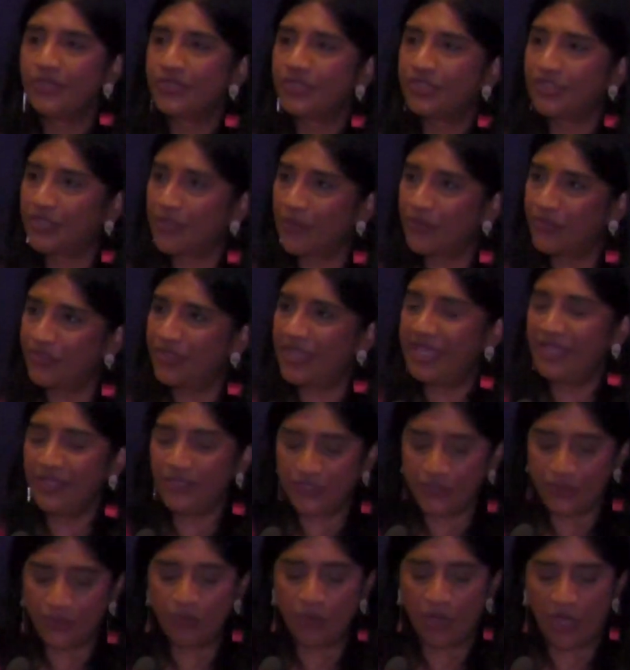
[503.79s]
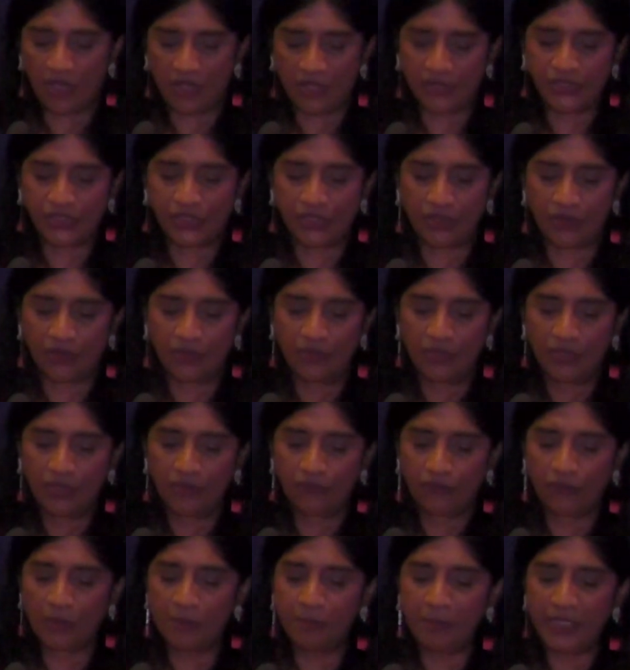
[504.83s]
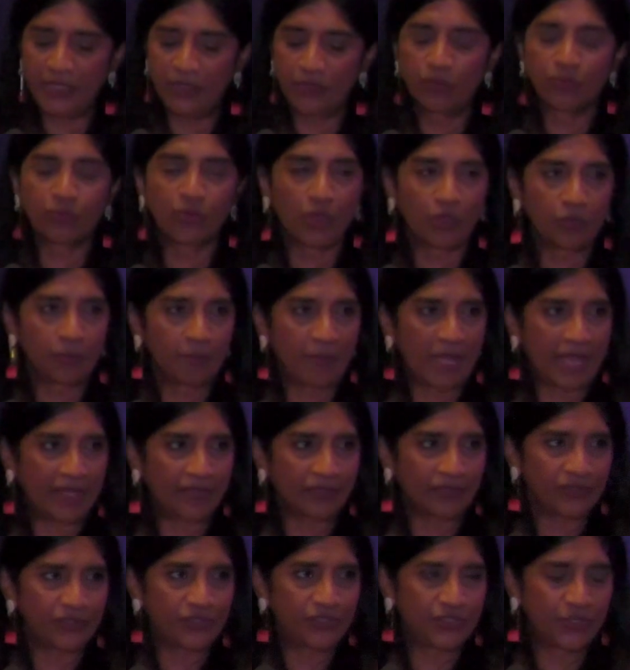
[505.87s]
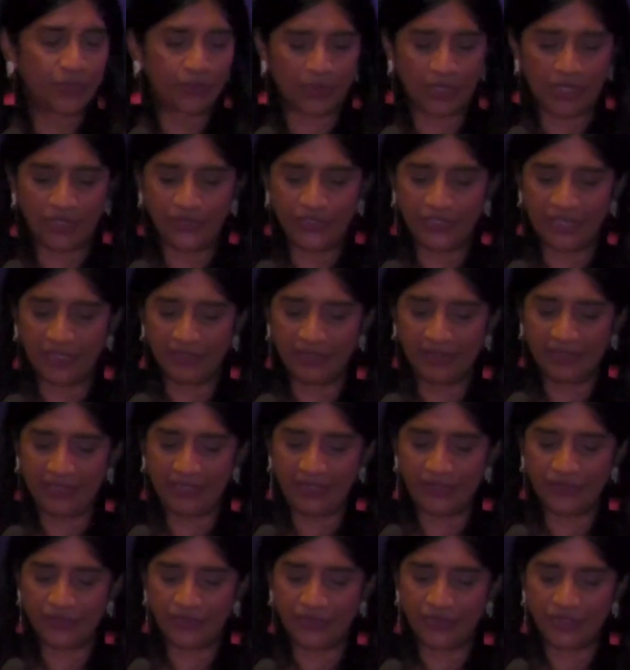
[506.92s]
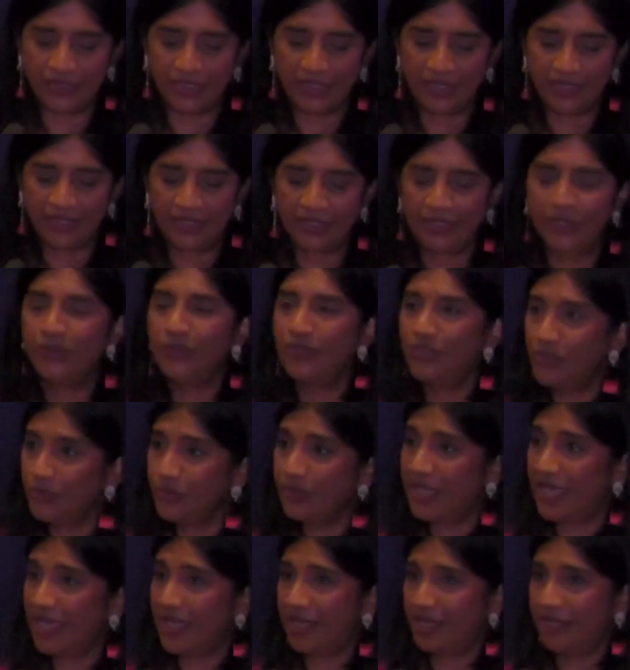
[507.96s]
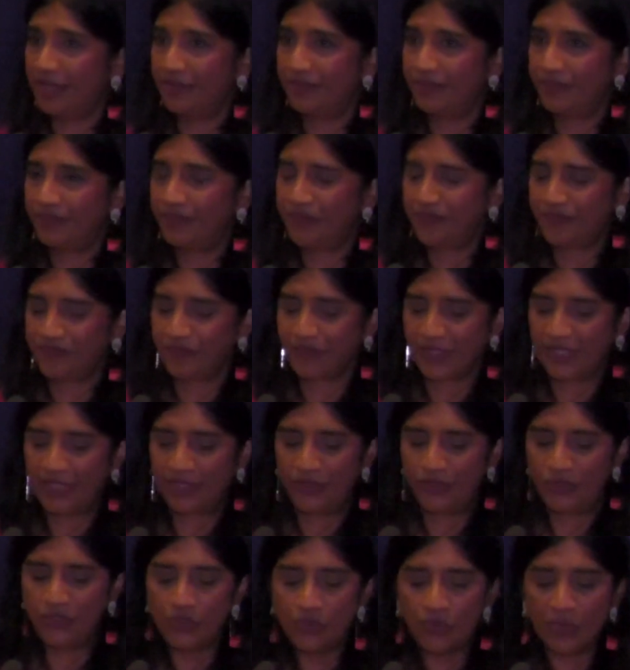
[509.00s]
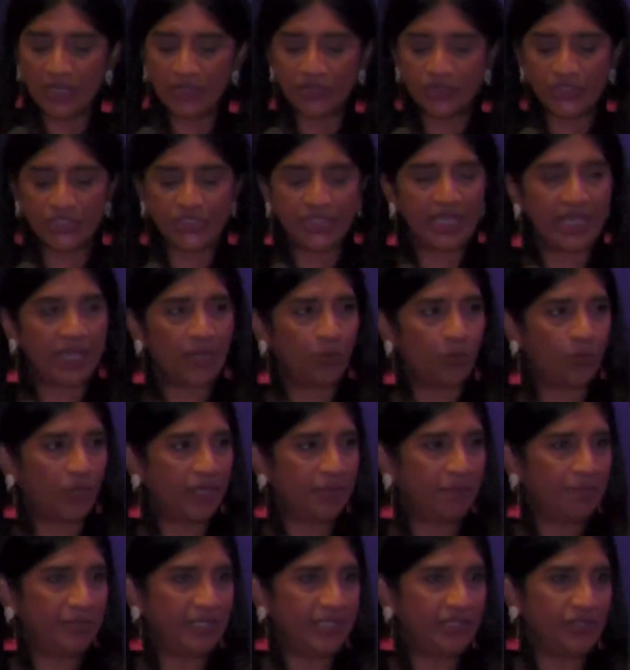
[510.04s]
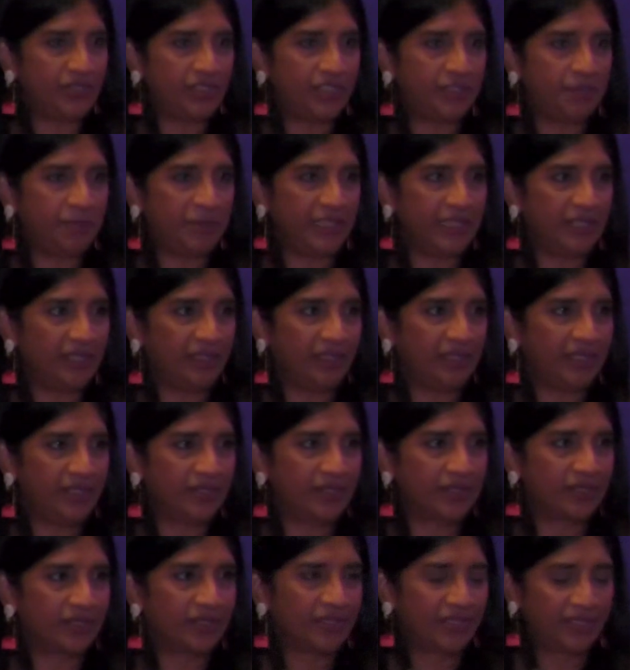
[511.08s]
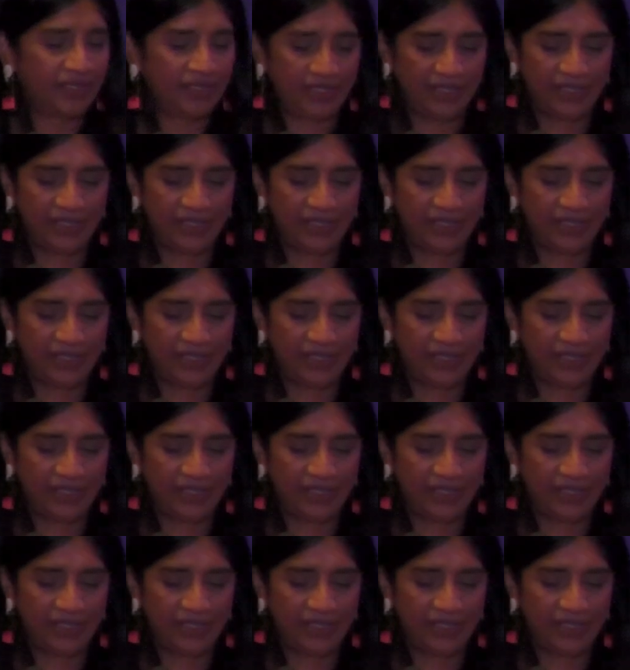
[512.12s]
So thank you also for being role models to our young leaders. You get it. You understand what it means to be a leader.